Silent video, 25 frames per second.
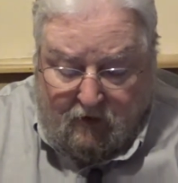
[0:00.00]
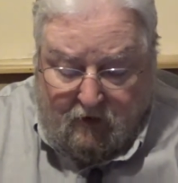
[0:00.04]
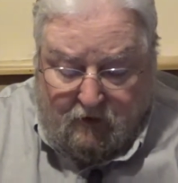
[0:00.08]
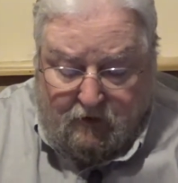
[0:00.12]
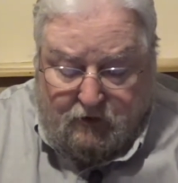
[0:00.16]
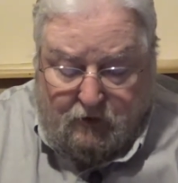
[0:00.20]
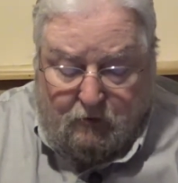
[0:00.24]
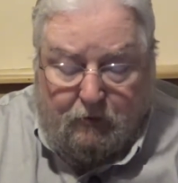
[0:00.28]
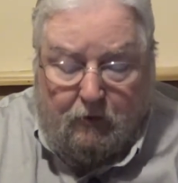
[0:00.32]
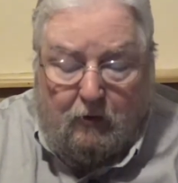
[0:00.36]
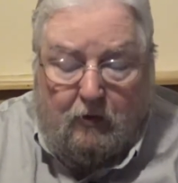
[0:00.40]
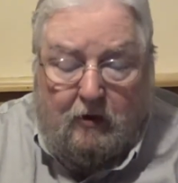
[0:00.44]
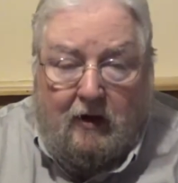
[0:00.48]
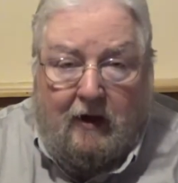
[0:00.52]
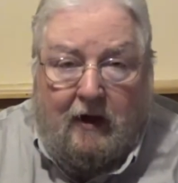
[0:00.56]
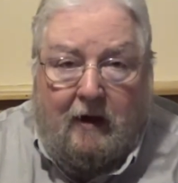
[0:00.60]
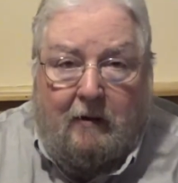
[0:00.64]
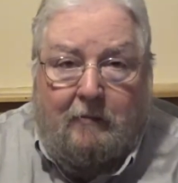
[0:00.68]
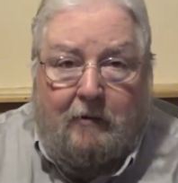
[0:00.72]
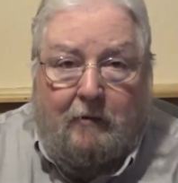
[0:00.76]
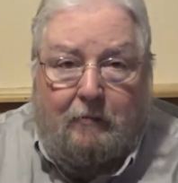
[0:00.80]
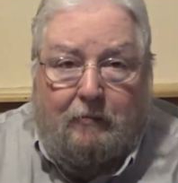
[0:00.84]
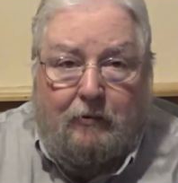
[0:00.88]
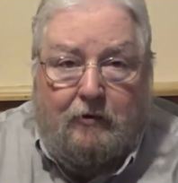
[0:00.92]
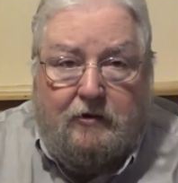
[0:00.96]
to
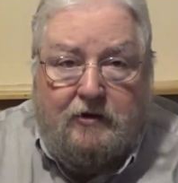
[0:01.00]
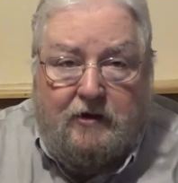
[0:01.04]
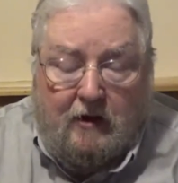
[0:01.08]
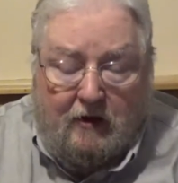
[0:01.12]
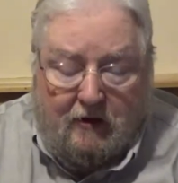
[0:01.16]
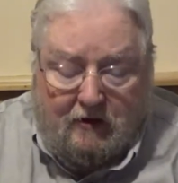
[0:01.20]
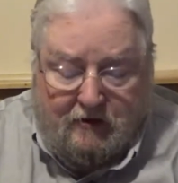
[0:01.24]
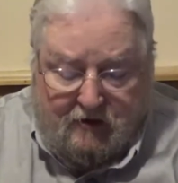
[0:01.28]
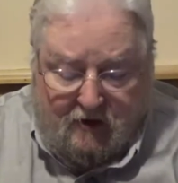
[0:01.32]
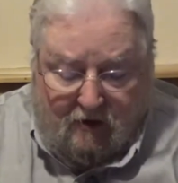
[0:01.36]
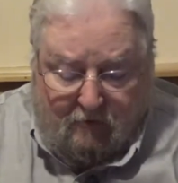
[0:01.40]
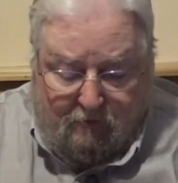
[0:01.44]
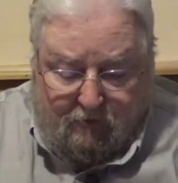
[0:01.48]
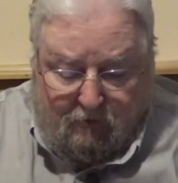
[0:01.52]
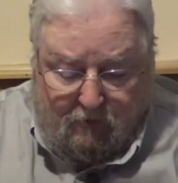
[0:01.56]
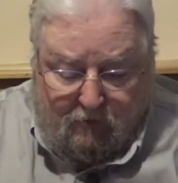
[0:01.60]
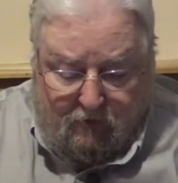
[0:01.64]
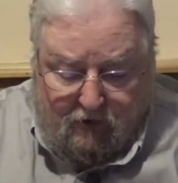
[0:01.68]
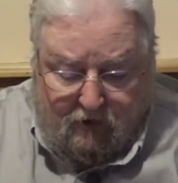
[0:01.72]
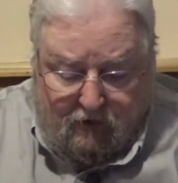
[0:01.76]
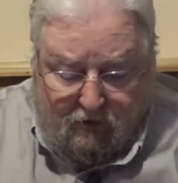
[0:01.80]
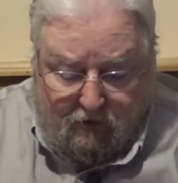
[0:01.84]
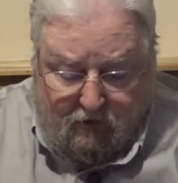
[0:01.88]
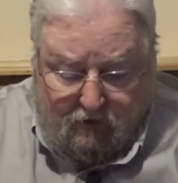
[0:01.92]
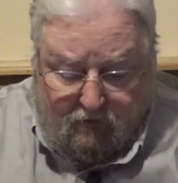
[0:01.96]
proclaim the acceptable
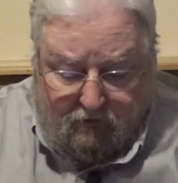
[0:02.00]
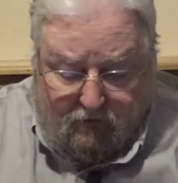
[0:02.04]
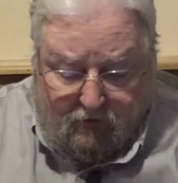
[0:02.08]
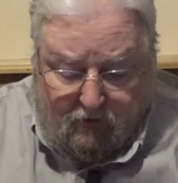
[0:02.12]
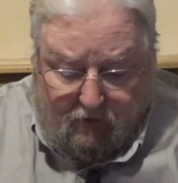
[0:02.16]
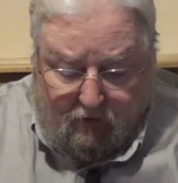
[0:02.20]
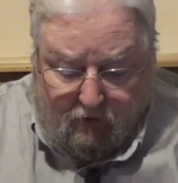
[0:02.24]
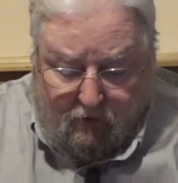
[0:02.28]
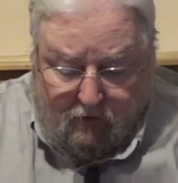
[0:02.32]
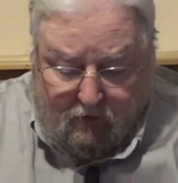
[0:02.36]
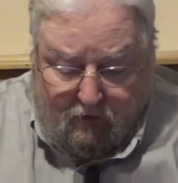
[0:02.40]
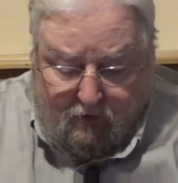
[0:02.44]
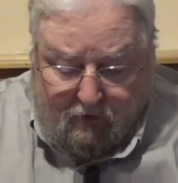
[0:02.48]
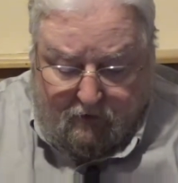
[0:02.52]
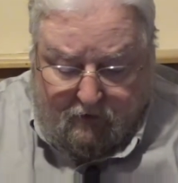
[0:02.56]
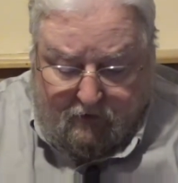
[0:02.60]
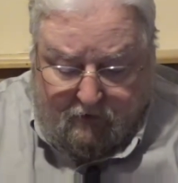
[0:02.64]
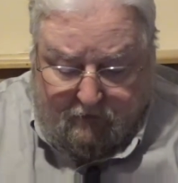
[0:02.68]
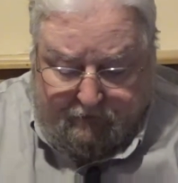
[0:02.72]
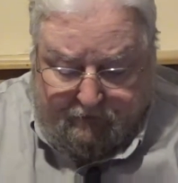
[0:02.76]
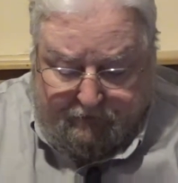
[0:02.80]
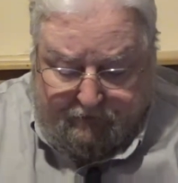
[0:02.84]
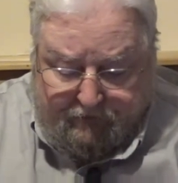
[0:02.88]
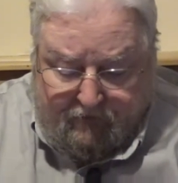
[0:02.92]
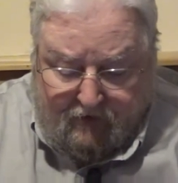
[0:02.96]
year of the Lord
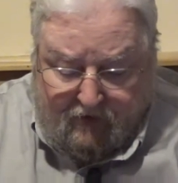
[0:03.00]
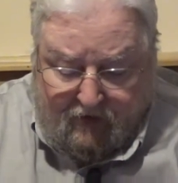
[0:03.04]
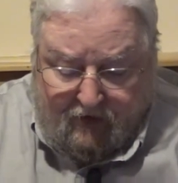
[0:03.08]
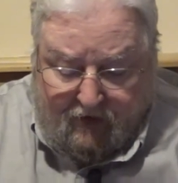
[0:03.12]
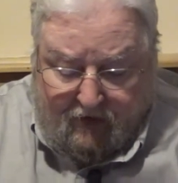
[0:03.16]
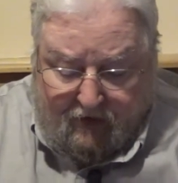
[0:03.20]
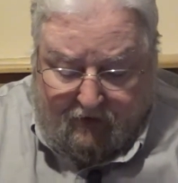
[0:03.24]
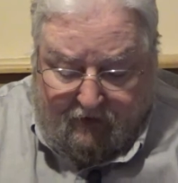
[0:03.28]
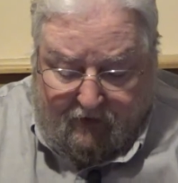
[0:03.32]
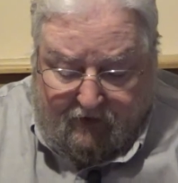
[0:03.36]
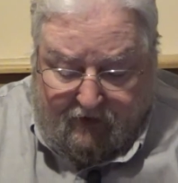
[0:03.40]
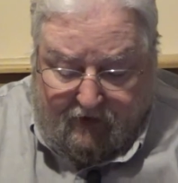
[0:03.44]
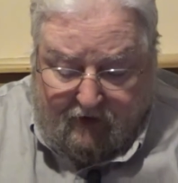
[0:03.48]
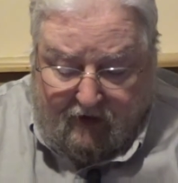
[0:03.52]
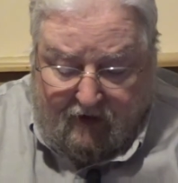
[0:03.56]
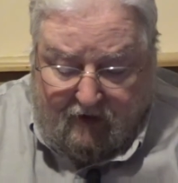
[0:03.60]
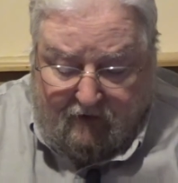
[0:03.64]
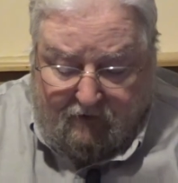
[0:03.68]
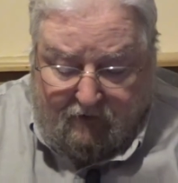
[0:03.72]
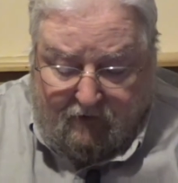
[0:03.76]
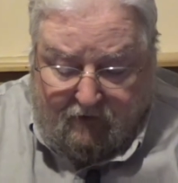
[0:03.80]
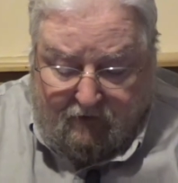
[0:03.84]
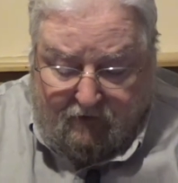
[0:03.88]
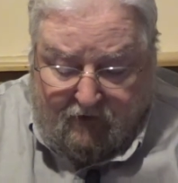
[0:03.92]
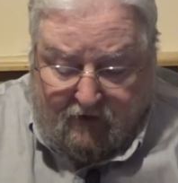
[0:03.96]
and the day
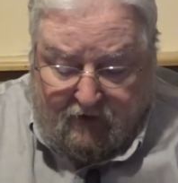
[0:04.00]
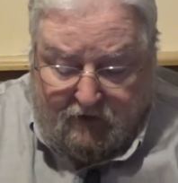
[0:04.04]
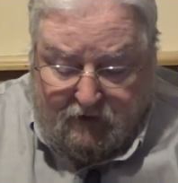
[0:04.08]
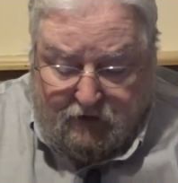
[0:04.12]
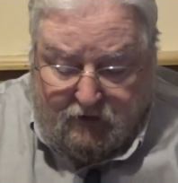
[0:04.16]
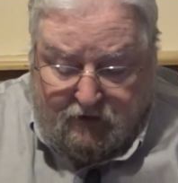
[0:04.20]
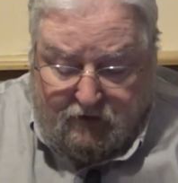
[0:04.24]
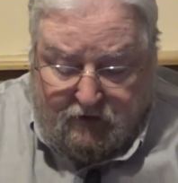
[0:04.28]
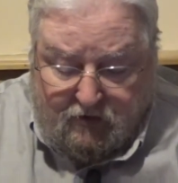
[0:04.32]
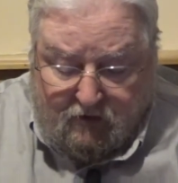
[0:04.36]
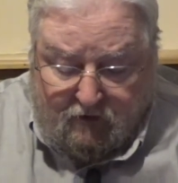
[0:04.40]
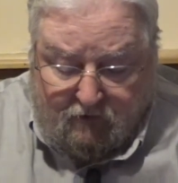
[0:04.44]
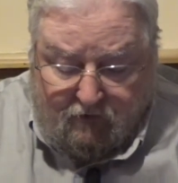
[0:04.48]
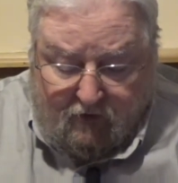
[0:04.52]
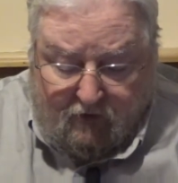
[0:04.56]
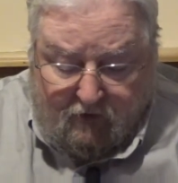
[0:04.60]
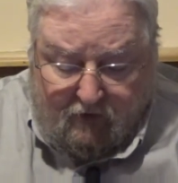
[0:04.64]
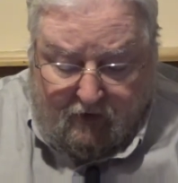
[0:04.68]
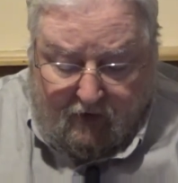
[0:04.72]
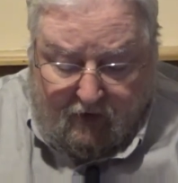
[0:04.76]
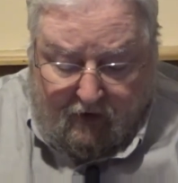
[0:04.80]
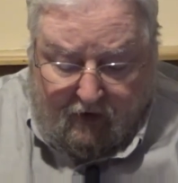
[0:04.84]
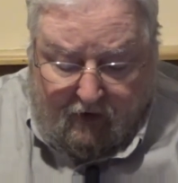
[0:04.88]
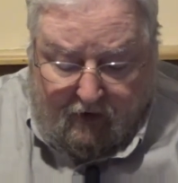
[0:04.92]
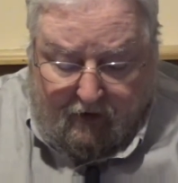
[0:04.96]
of the vengeance of our
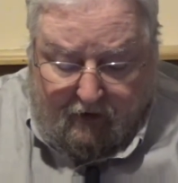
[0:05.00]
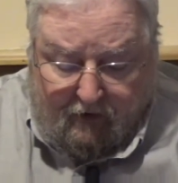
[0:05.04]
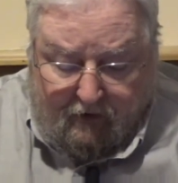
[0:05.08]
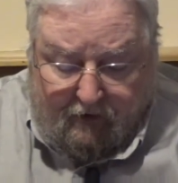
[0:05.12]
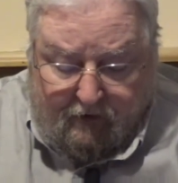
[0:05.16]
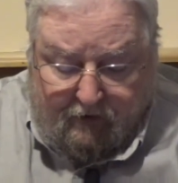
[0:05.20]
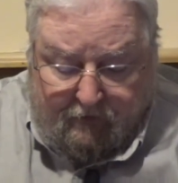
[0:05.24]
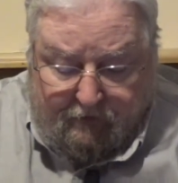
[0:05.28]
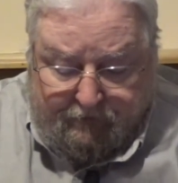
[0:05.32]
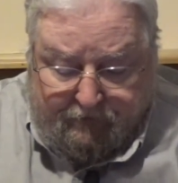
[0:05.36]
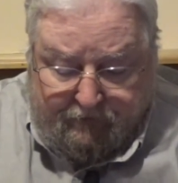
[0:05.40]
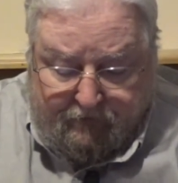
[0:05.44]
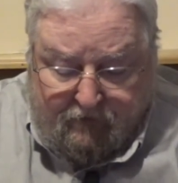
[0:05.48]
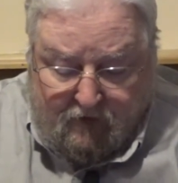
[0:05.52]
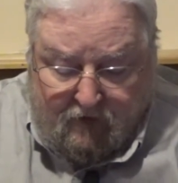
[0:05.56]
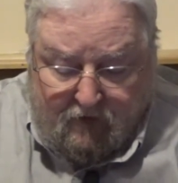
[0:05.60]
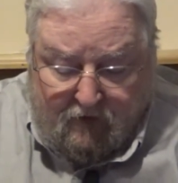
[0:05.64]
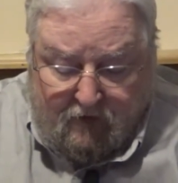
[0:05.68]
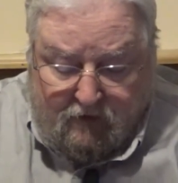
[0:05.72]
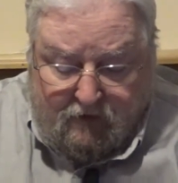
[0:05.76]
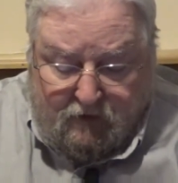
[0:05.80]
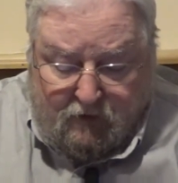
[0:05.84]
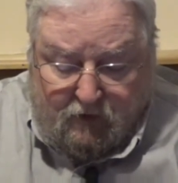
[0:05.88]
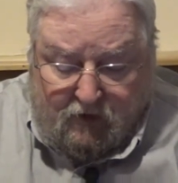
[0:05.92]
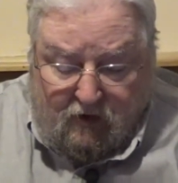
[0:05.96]
God,
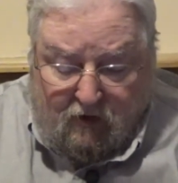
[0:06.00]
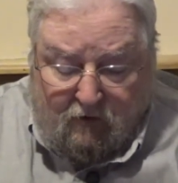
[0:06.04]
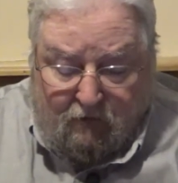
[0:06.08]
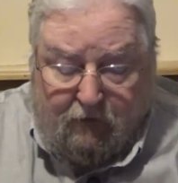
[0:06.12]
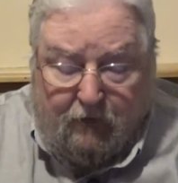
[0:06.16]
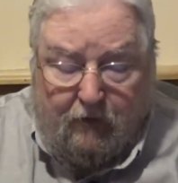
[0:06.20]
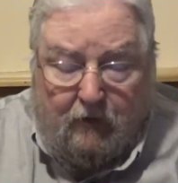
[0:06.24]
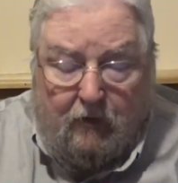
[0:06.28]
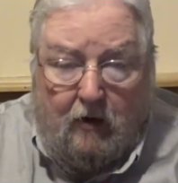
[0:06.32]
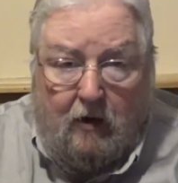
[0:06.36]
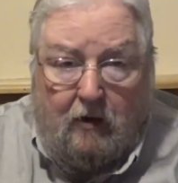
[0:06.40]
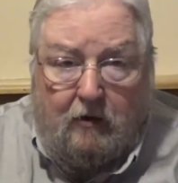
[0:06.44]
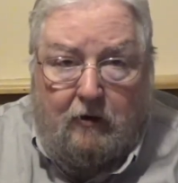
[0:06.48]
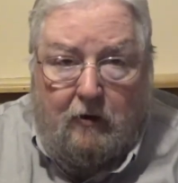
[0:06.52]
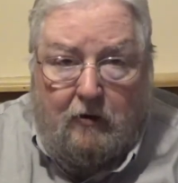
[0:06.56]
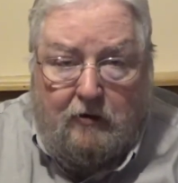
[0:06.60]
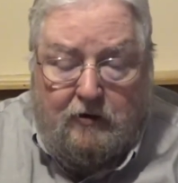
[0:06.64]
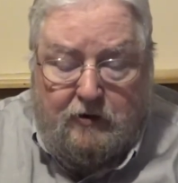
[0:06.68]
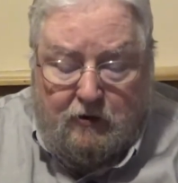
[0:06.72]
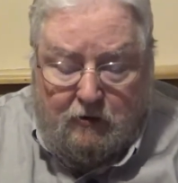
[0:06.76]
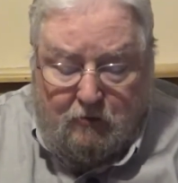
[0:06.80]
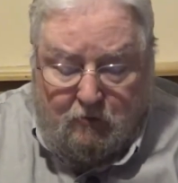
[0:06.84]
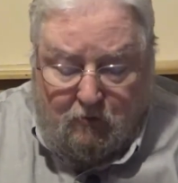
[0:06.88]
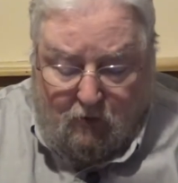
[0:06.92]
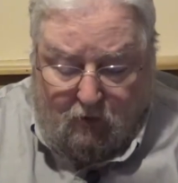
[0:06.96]
to comfort all
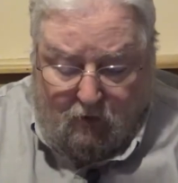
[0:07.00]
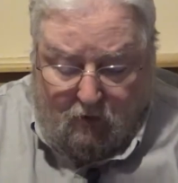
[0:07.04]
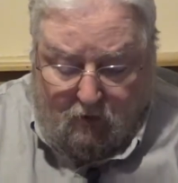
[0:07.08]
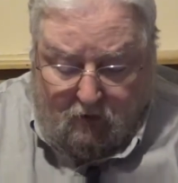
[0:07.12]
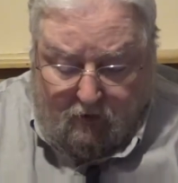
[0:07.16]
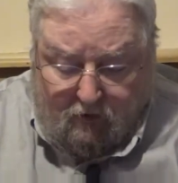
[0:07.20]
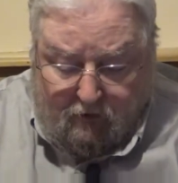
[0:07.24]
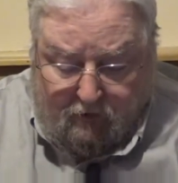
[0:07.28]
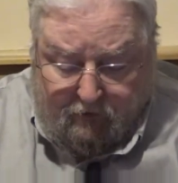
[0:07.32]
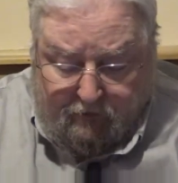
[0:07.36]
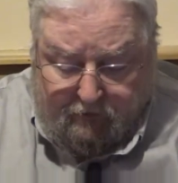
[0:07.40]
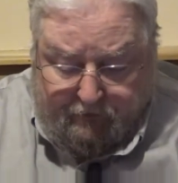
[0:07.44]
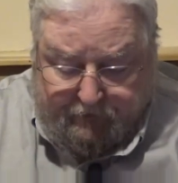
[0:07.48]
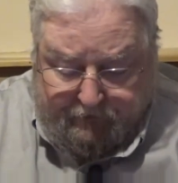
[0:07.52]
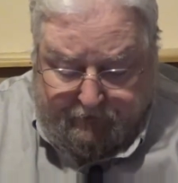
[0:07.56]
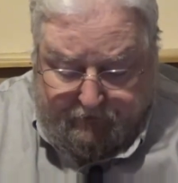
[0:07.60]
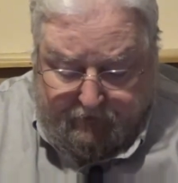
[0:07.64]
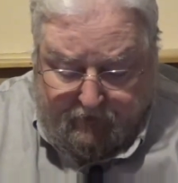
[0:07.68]
those who mourn,